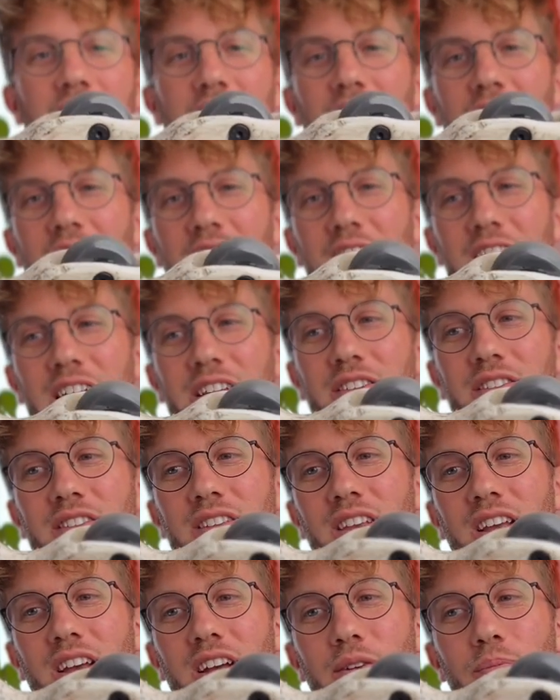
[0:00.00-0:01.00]

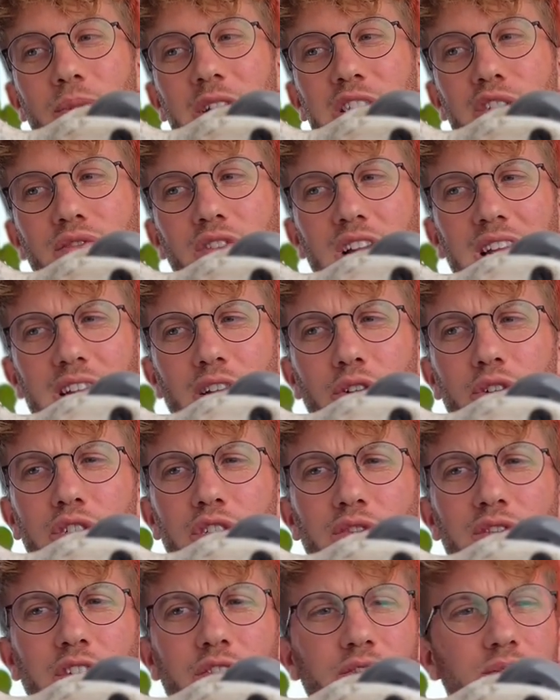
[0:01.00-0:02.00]
and uh, best for like loads
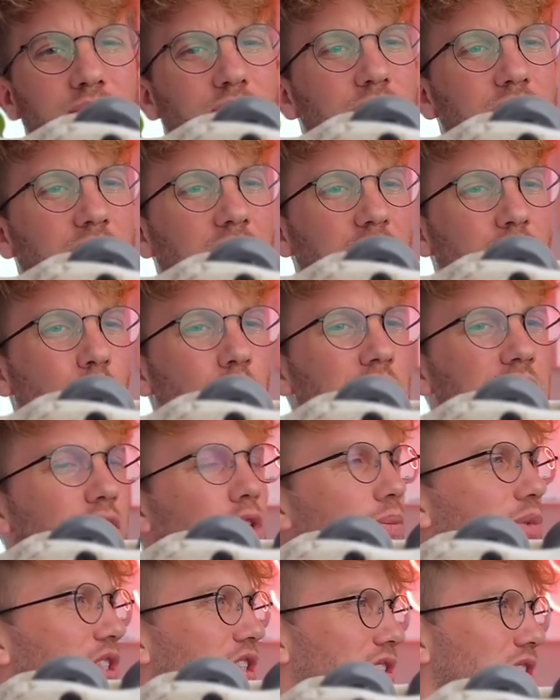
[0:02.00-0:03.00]
of different like wheel
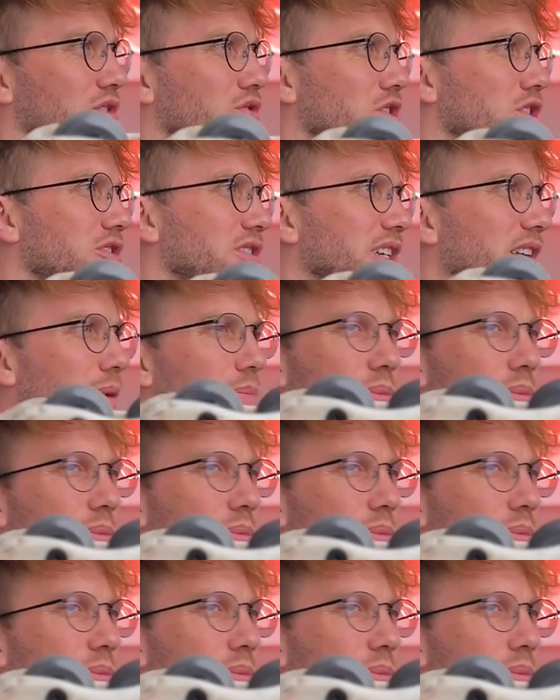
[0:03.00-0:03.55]
options, rockering up